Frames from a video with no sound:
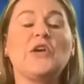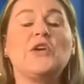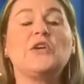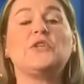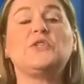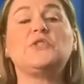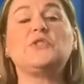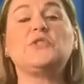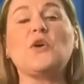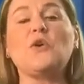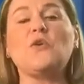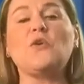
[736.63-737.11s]

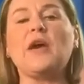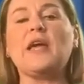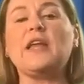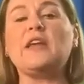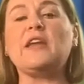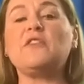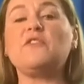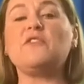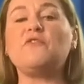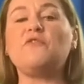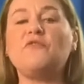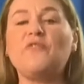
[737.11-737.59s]
So an
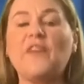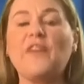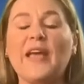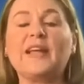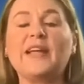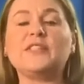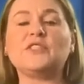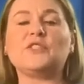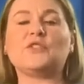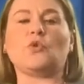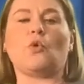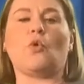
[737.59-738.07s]

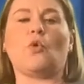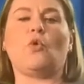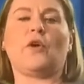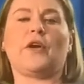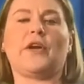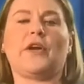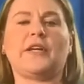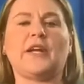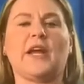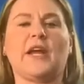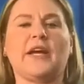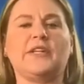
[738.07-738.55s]
advanced
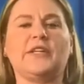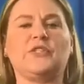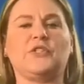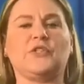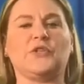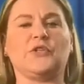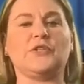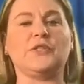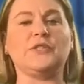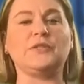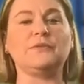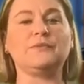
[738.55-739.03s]

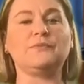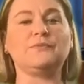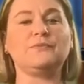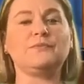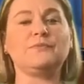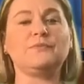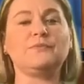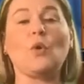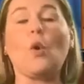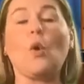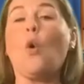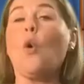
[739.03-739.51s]
organizer
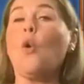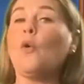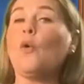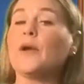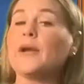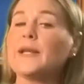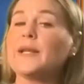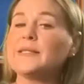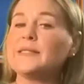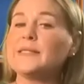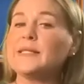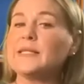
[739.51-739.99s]
or
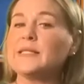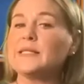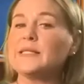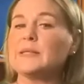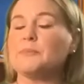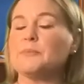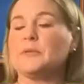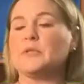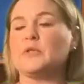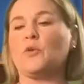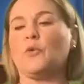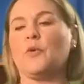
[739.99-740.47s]
an
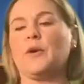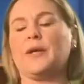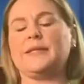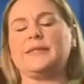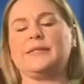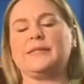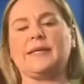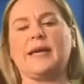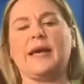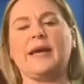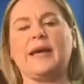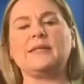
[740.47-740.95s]
anticipatory
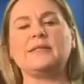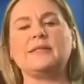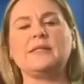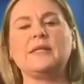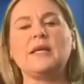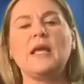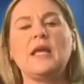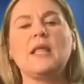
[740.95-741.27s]
set,